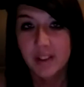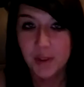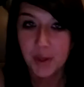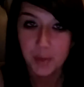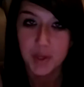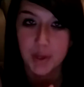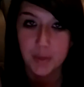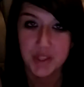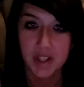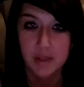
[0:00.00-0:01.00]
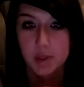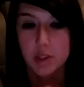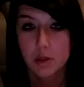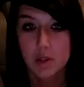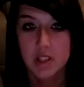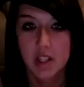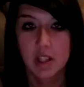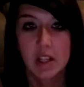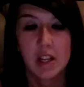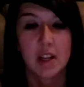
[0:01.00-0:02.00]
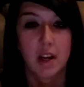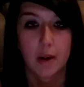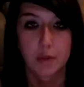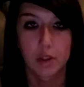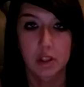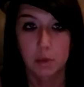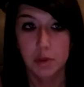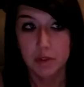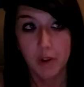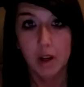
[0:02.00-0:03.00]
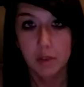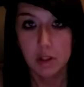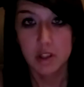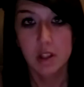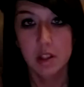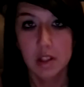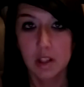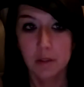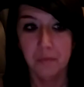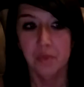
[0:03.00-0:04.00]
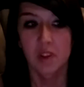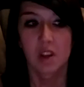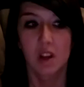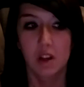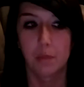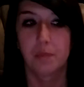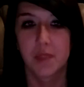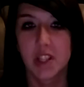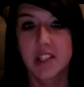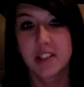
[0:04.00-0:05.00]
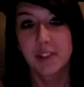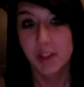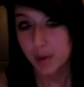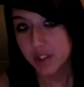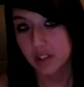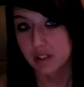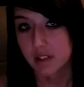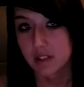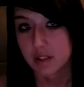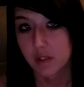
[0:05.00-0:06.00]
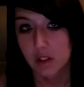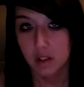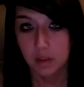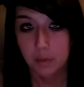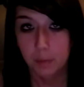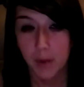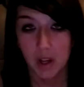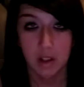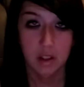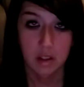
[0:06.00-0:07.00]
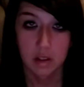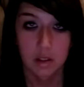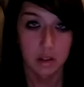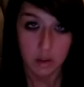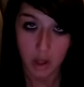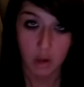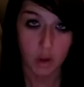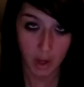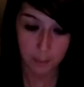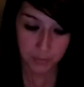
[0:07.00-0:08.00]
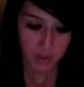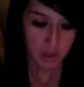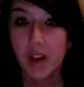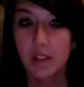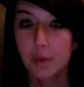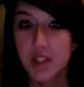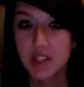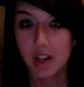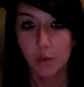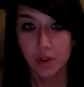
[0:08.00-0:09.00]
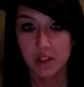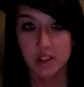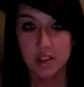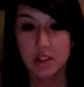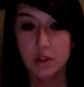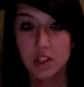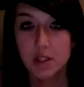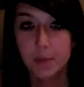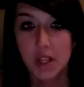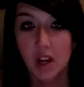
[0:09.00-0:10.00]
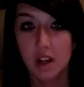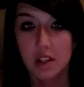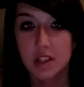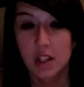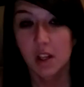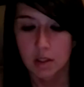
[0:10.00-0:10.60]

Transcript: even though the book is almost done, which is so exciting after like almost five years, I think now, um, it's still not quite done because I've got a lot of background crap. But the reason I wanted to do this is because